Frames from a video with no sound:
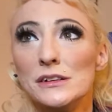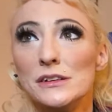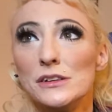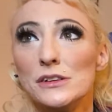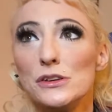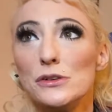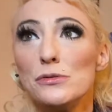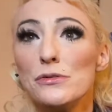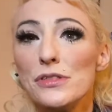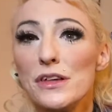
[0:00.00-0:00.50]

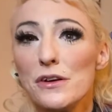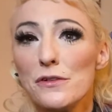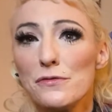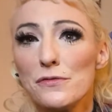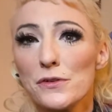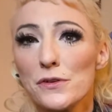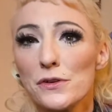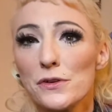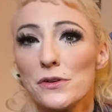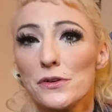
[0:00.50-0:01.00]
You were there
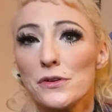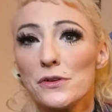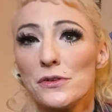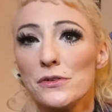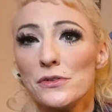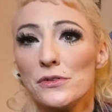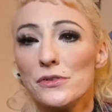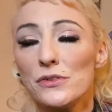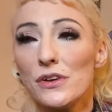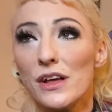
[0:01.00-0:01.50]
for
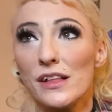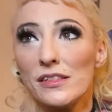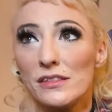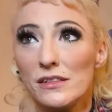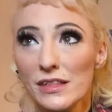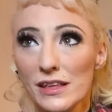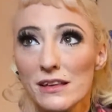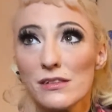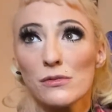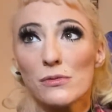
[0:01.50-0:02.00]
at
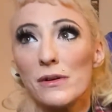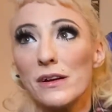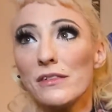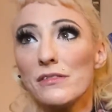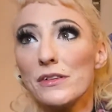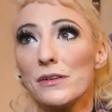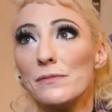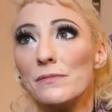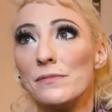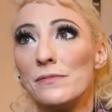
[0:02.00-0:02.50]
least one of
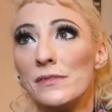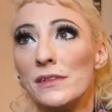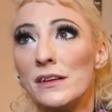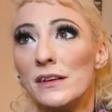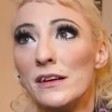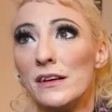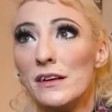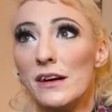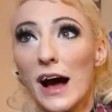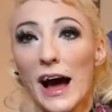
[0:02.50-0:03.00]
them.
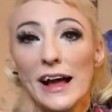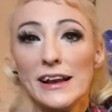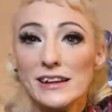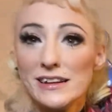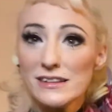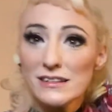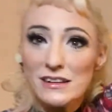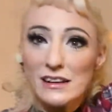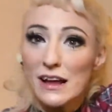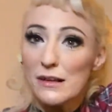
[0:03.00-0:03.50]
I
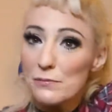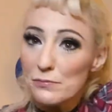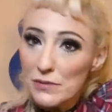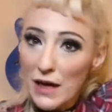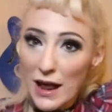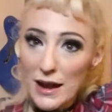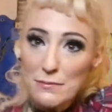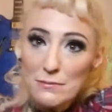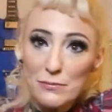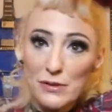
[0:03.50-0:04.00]
didn't
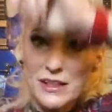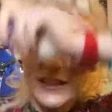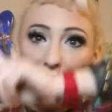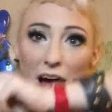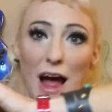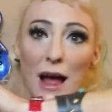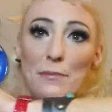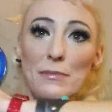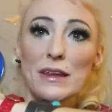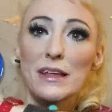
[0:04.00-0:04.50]
play the
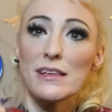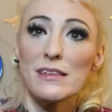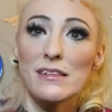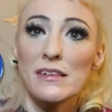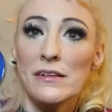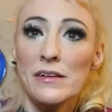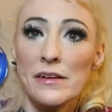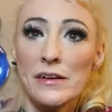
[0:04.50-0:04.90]
Ibanez.